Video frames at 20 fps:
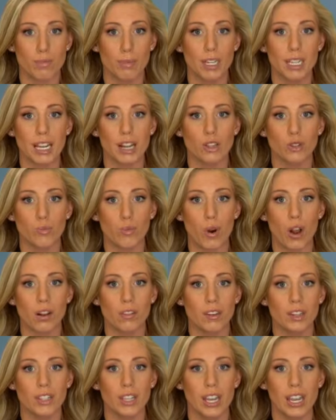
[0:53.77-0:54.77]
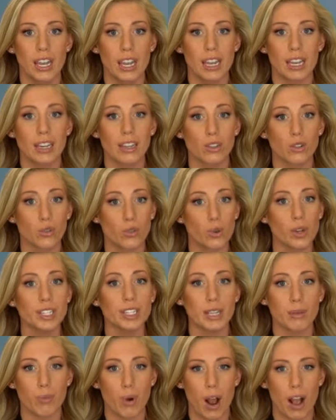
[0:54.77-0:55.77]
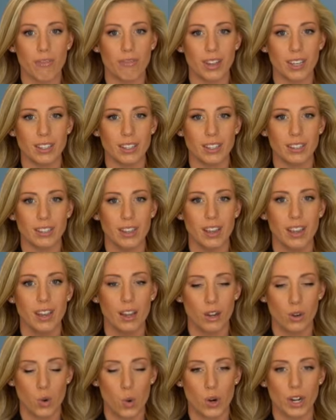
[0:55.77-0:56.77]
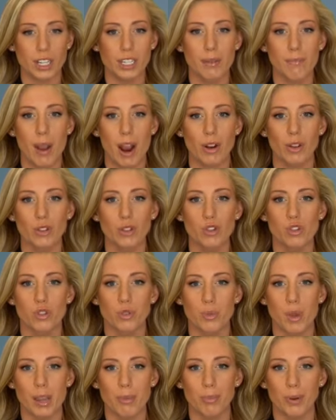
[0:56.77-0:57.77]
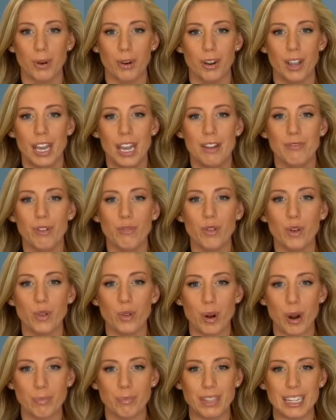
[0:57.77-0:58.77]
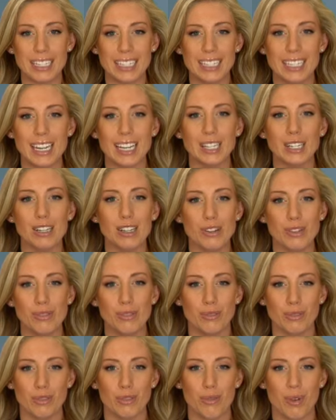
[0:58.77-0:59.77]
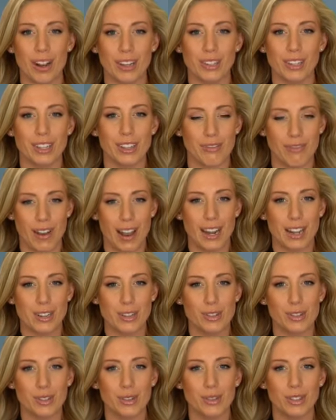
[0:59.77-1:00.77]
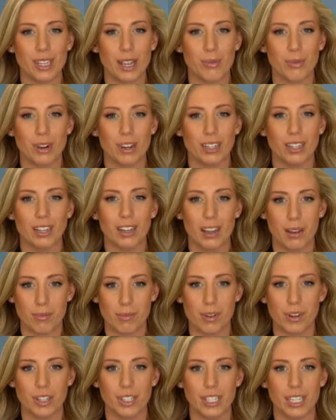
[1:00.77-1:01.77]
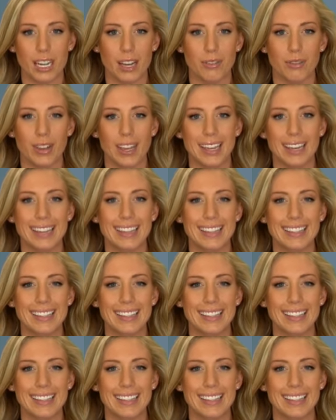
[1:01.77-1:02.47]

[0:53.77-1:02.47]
Mattel's progress in increasing profits, according to Barron's newspaper. For further updates, stay tuned. You're watching the Financial News Network. I'm Christy Duffy.